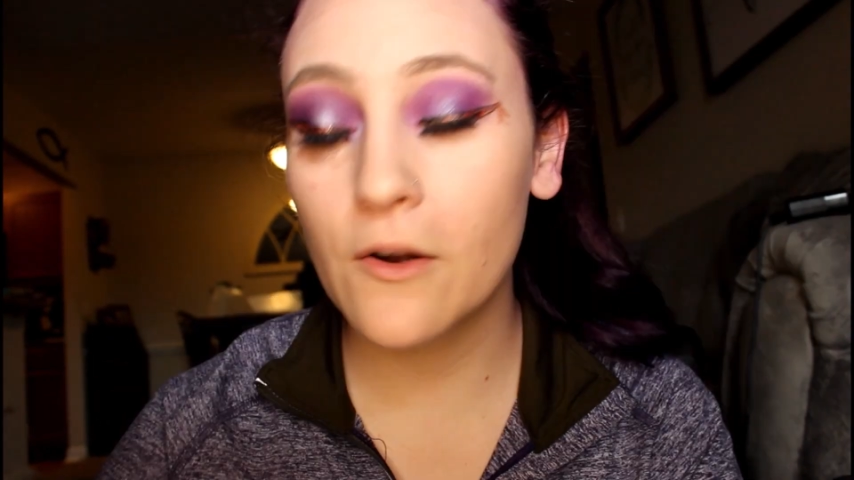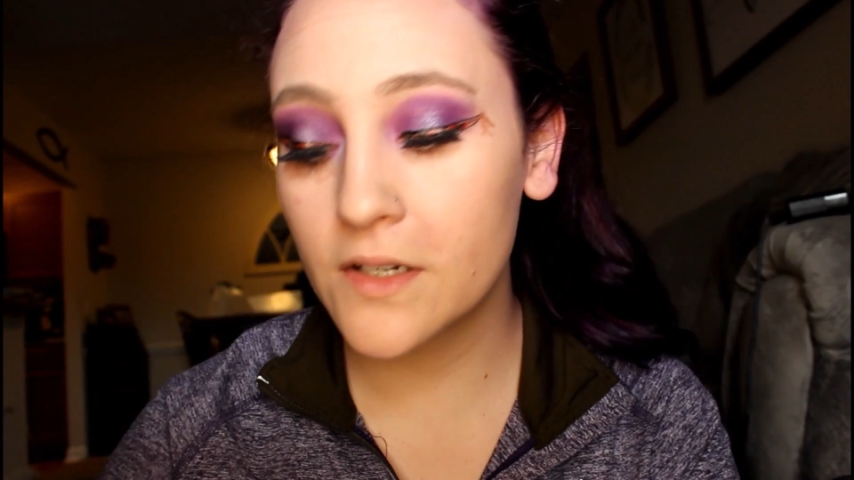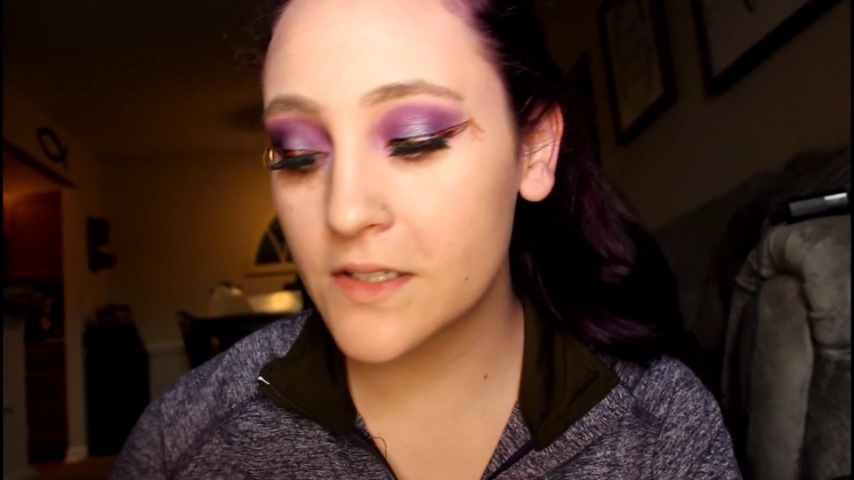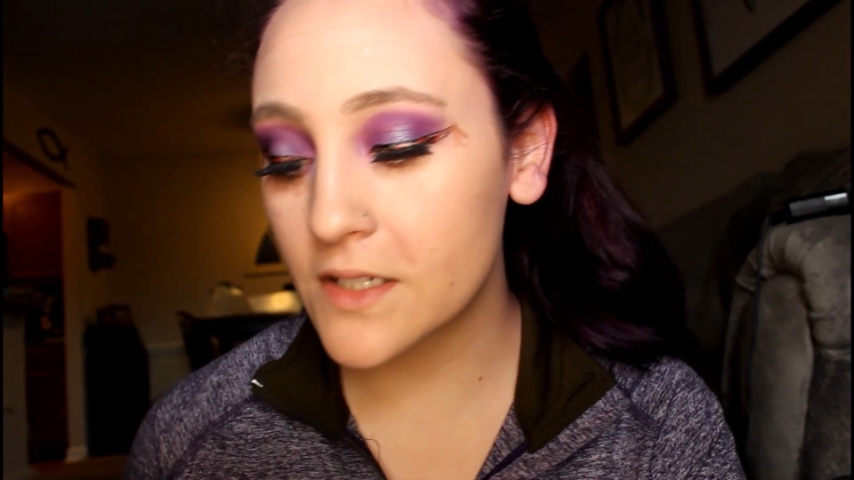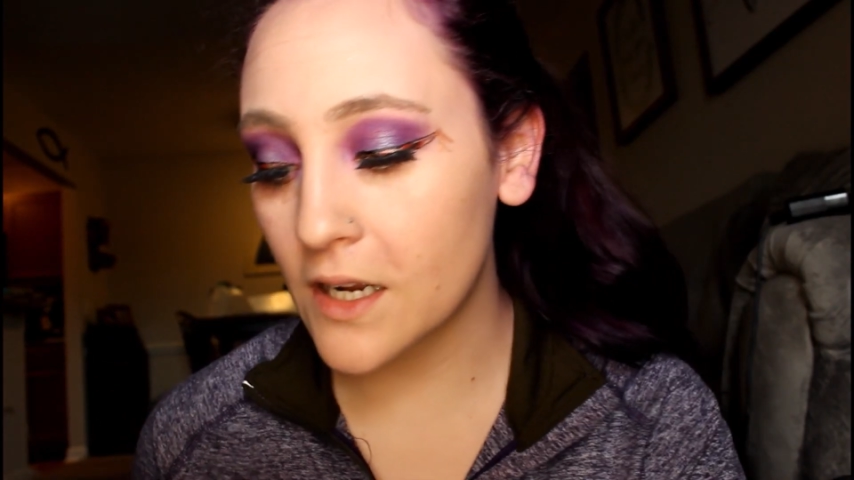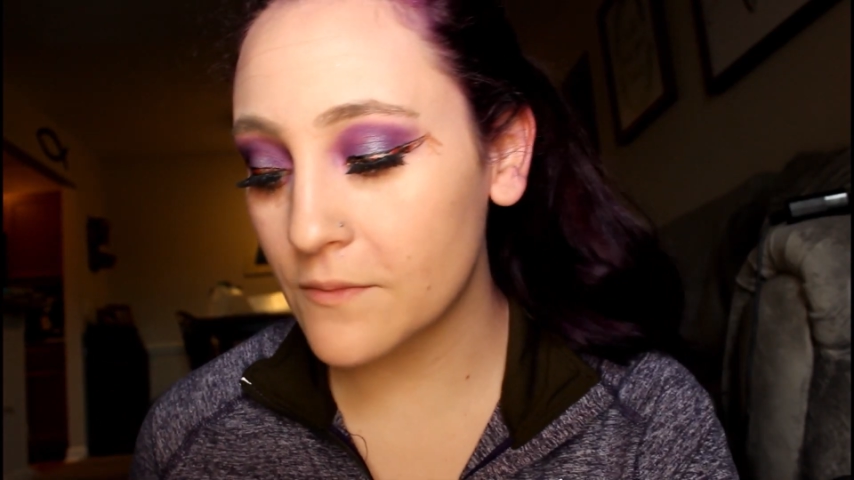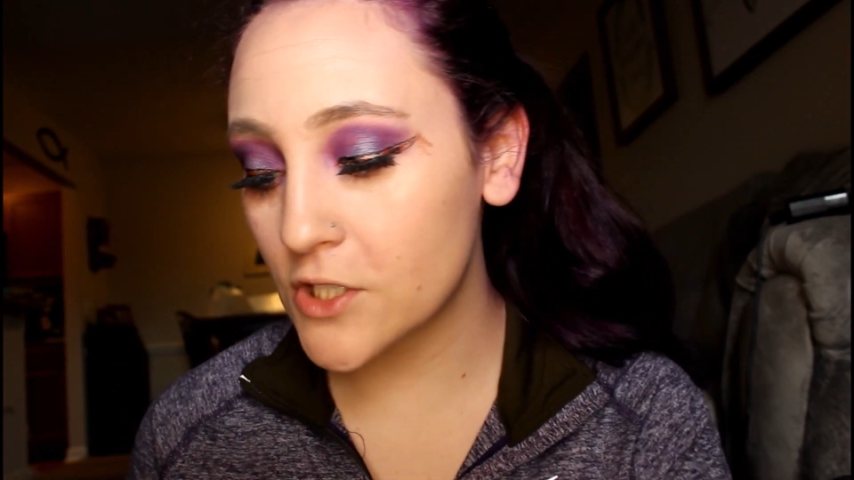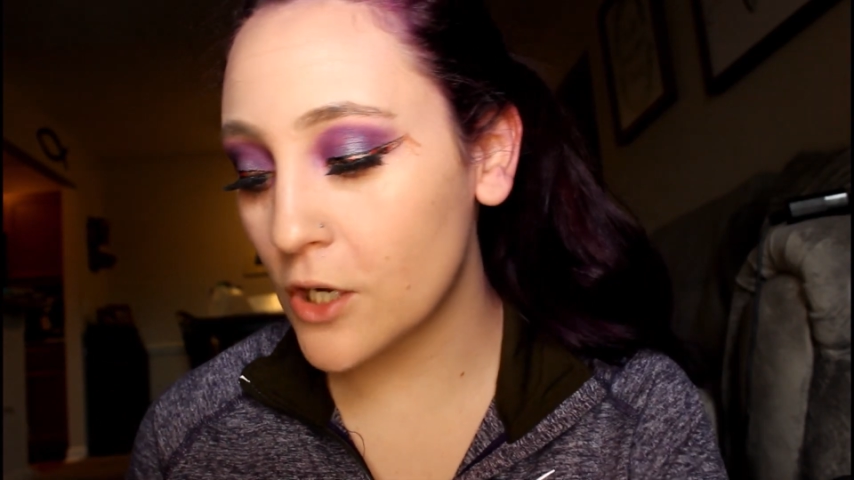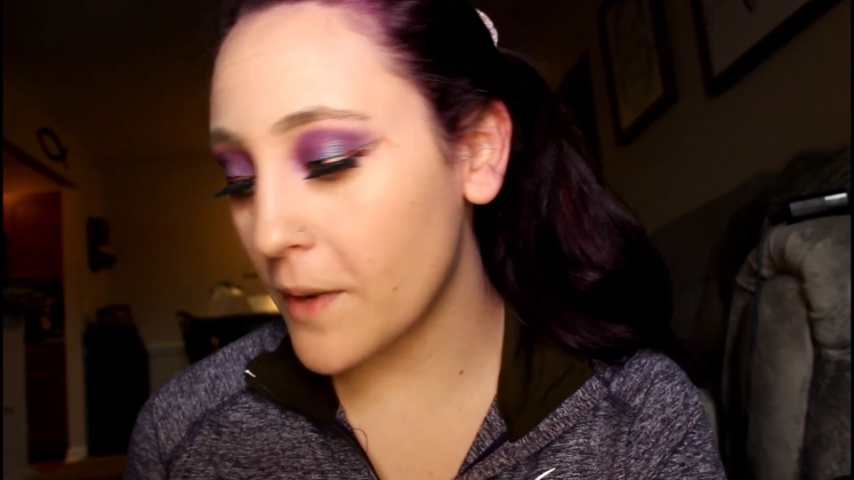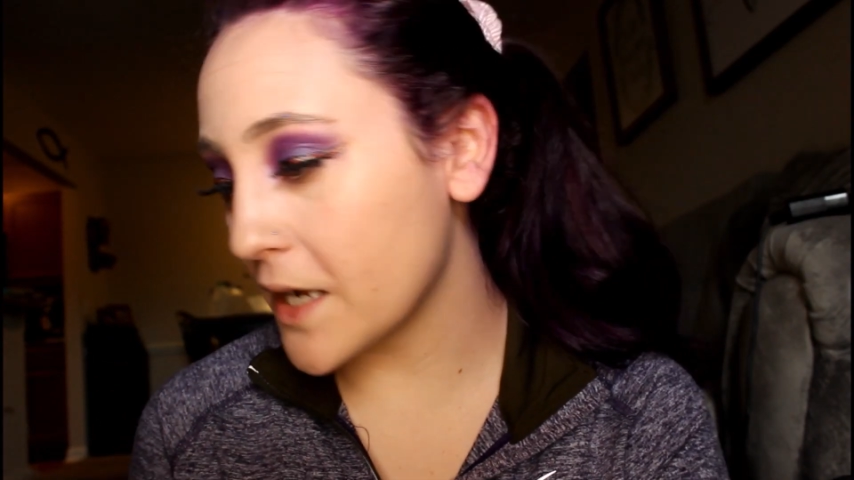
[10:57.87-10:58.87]
it is time
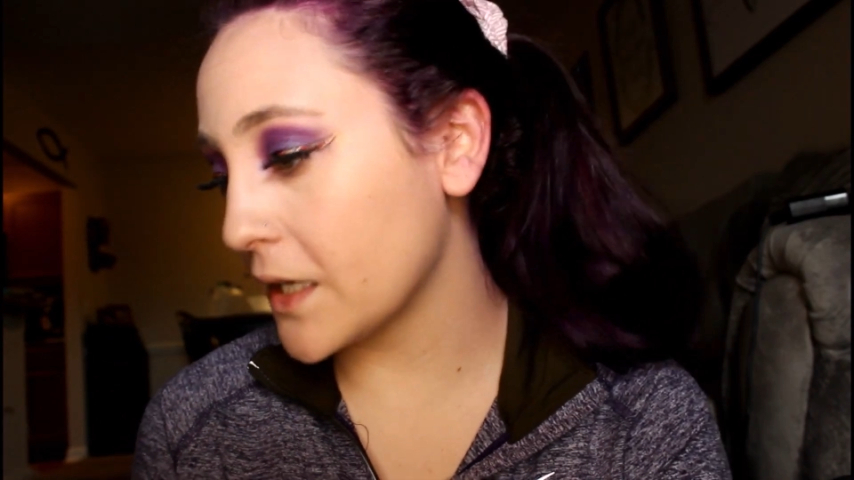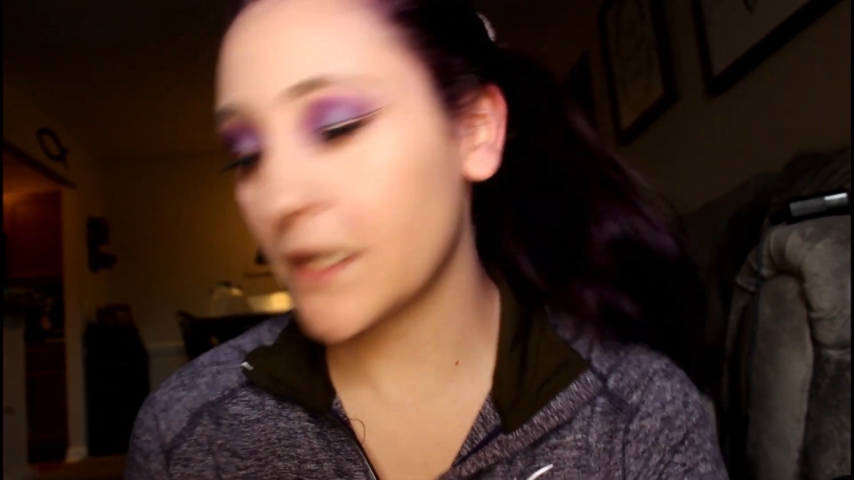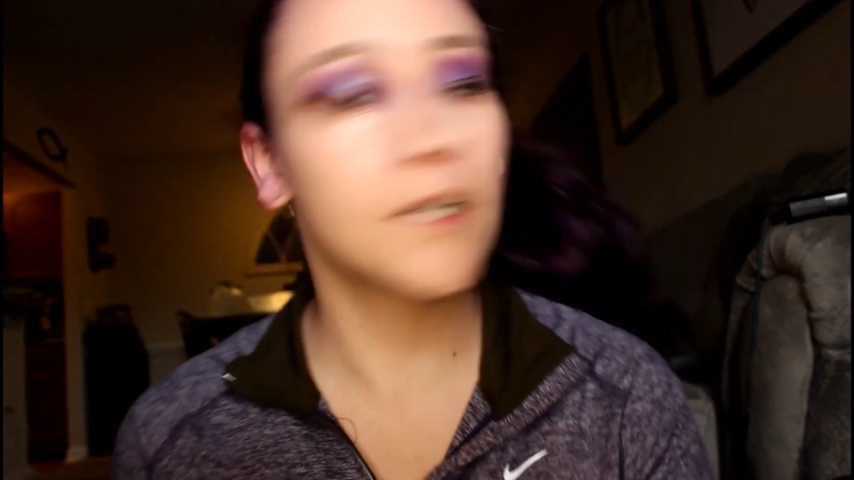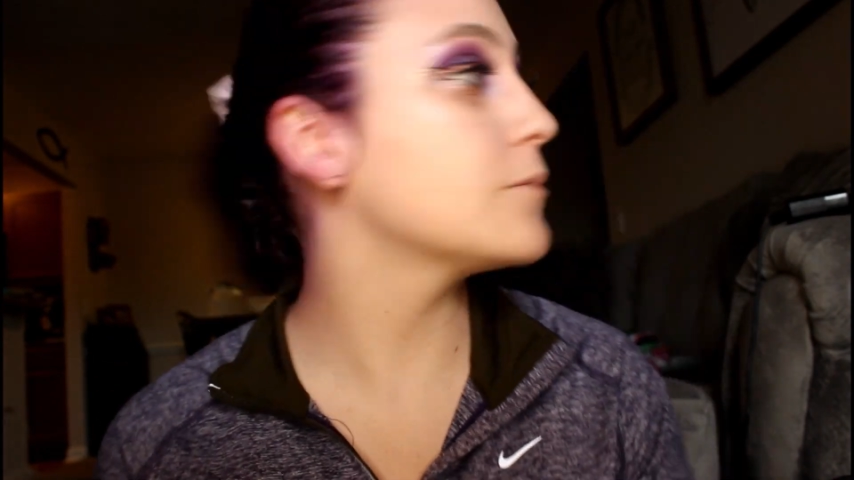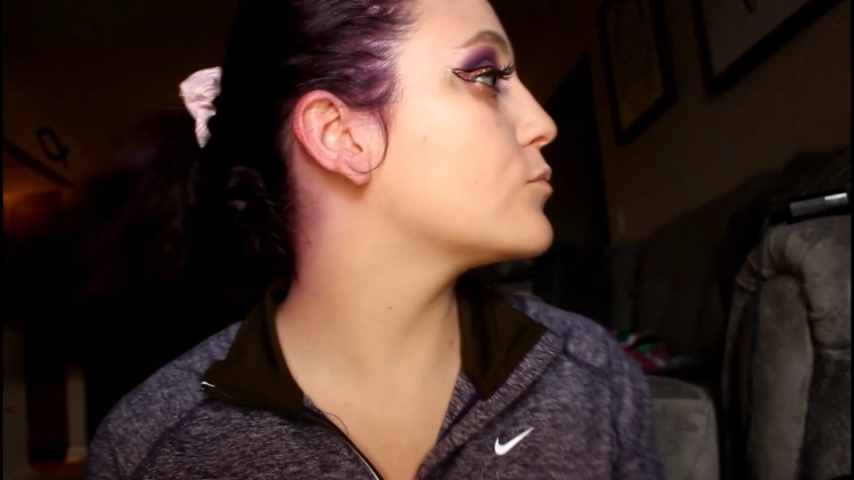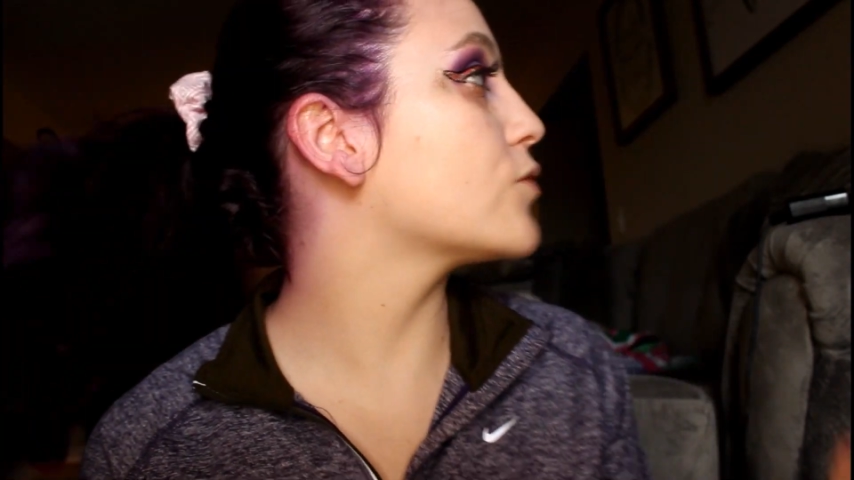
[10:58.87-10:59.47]
to go back in and